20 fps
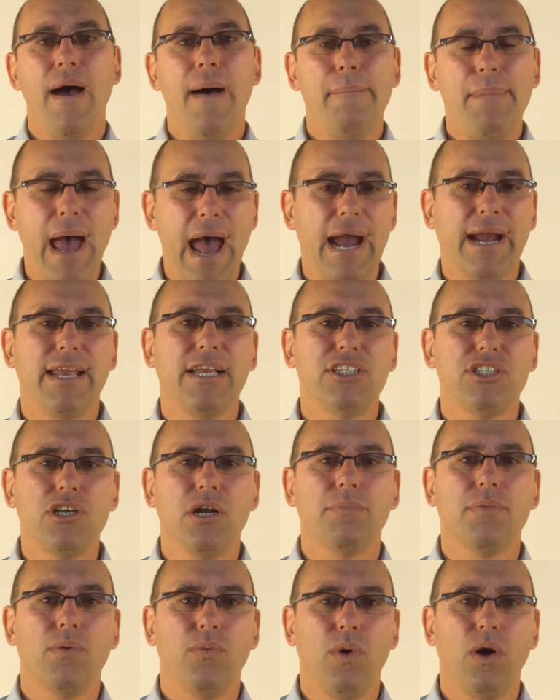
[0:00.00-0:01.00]
Package
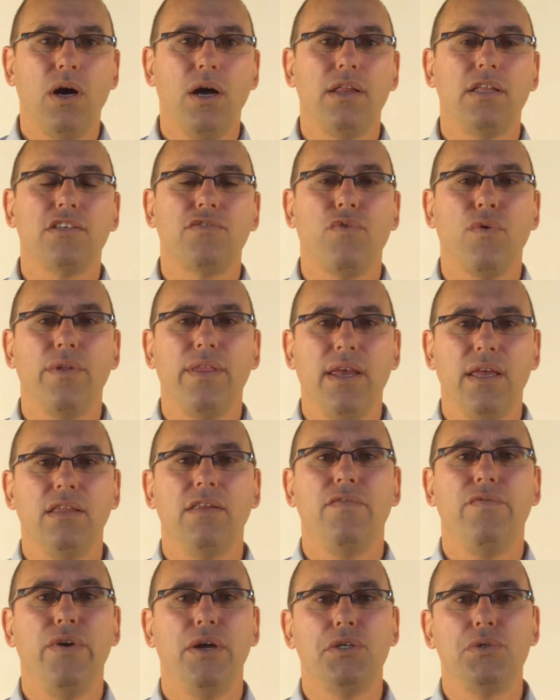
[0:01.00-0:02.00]
number one is for the
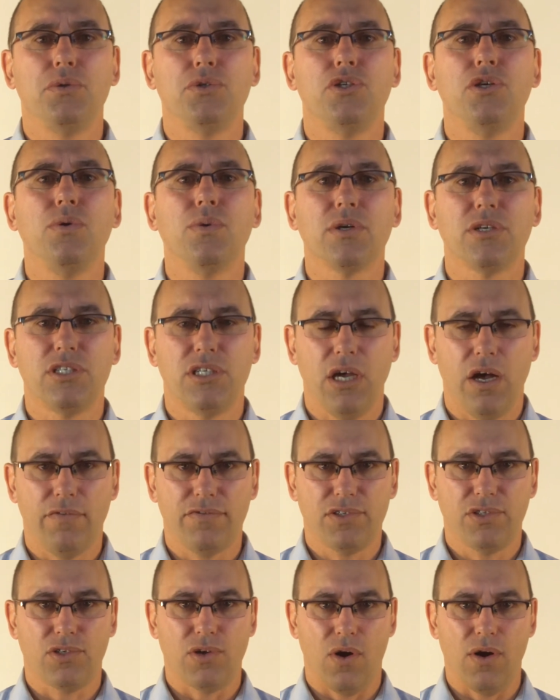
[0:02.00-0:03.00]
individuals who are self
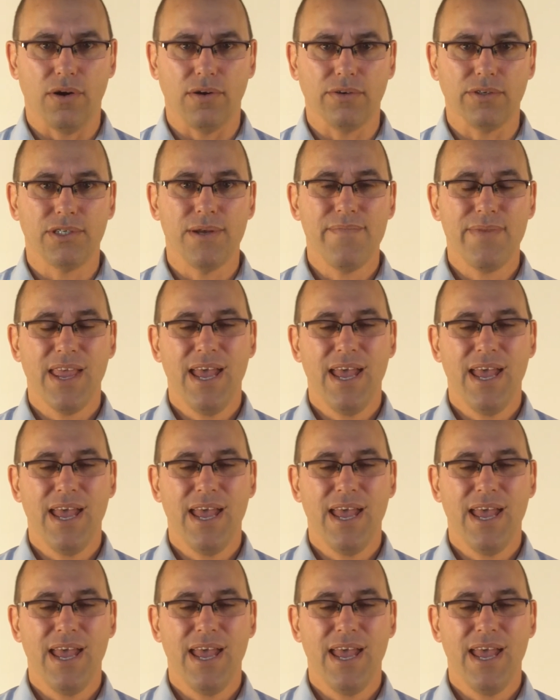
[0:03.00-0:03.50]
starters.